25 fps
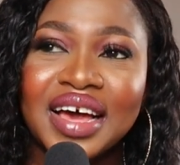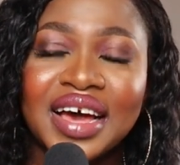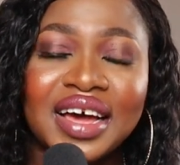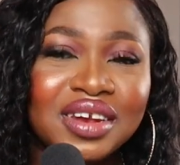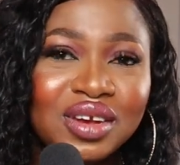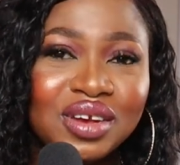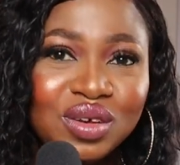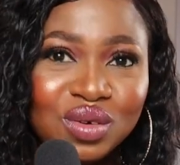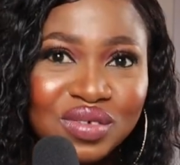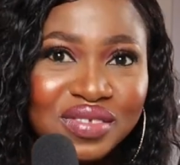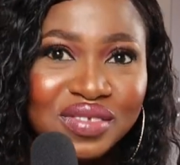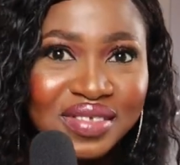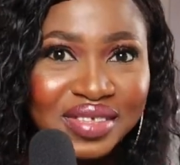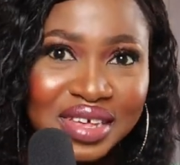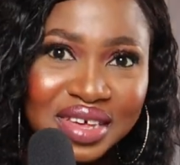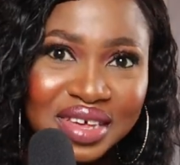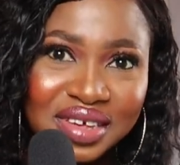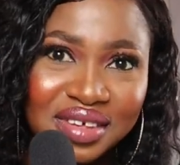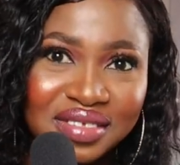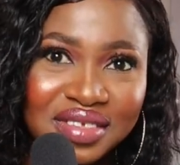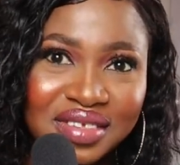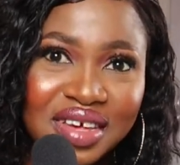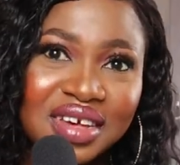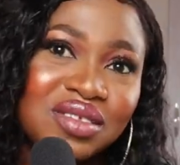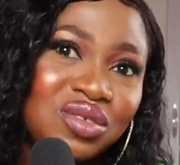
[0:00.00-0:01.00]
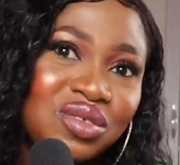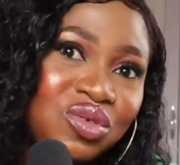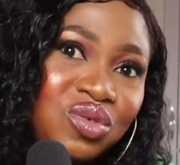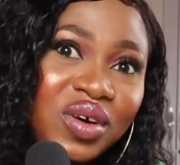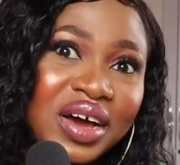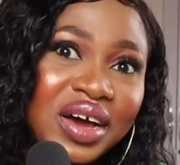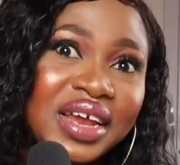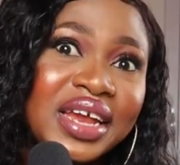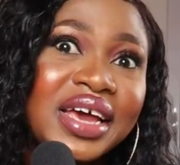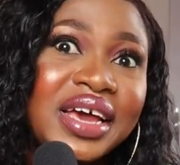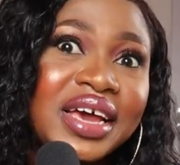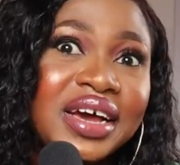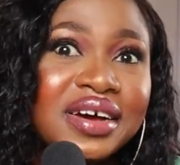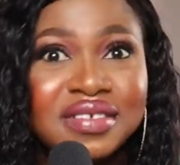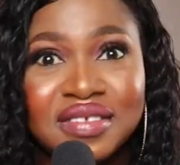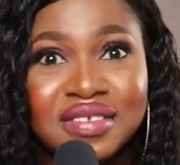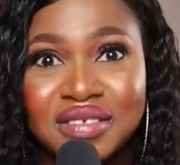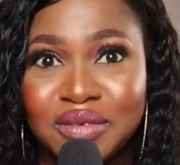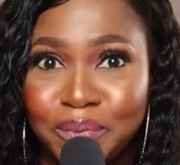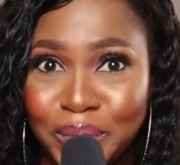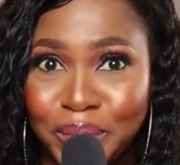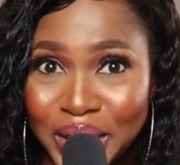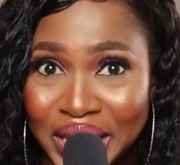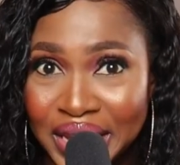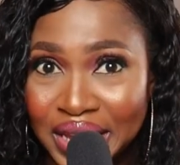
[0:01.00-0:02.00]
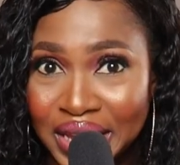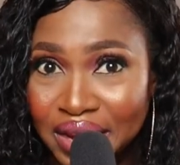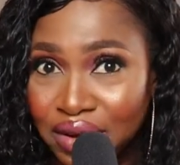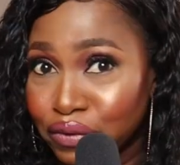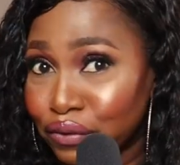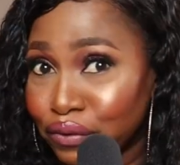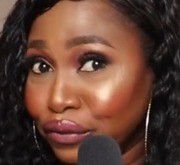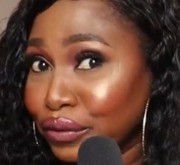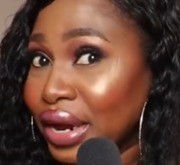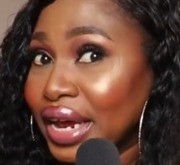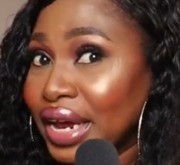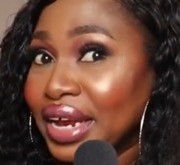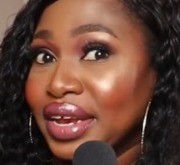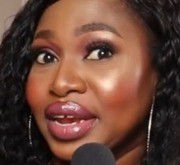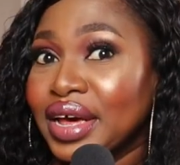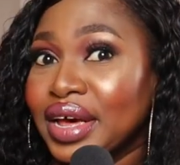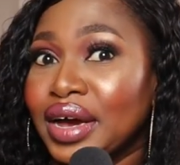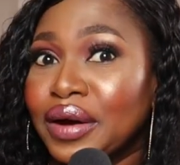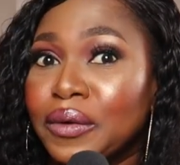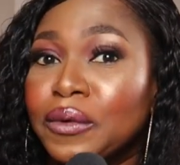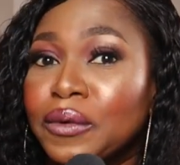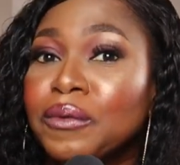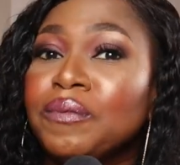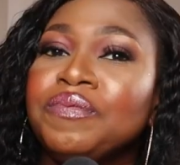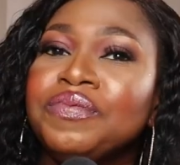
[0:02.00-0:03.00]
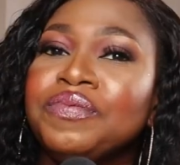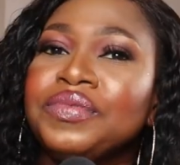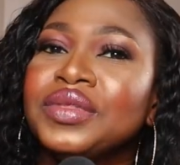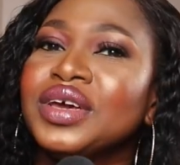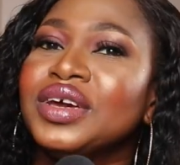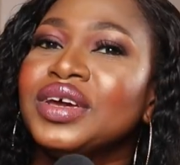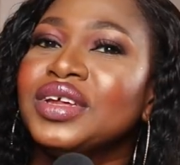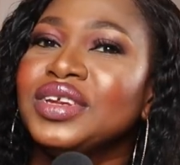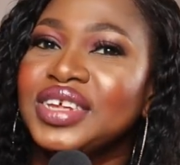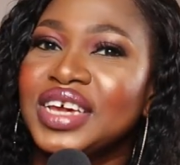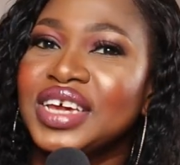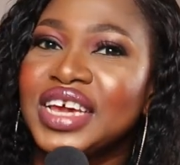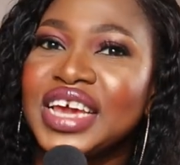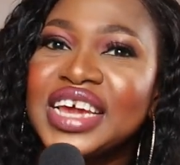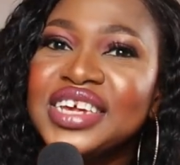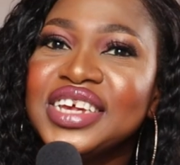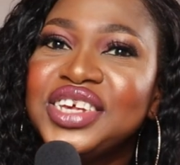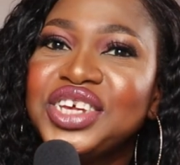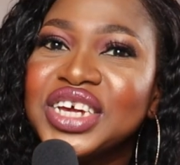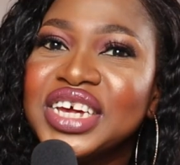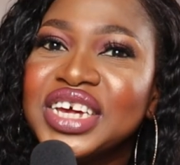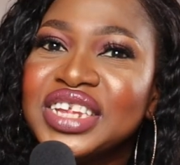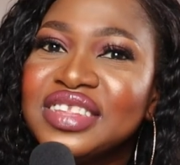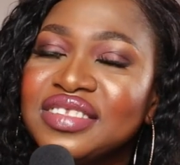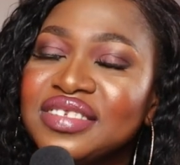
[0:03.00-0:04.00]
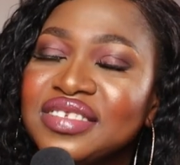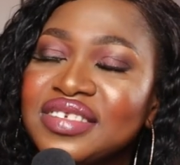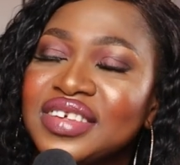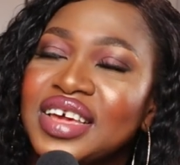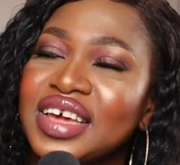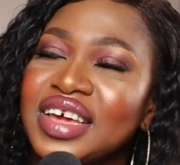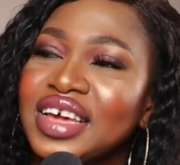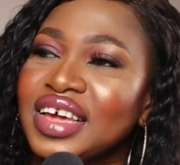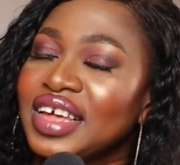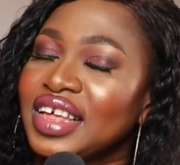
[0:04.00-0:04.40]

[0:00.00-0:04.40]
And those things, as you and I are speaking right now, the agent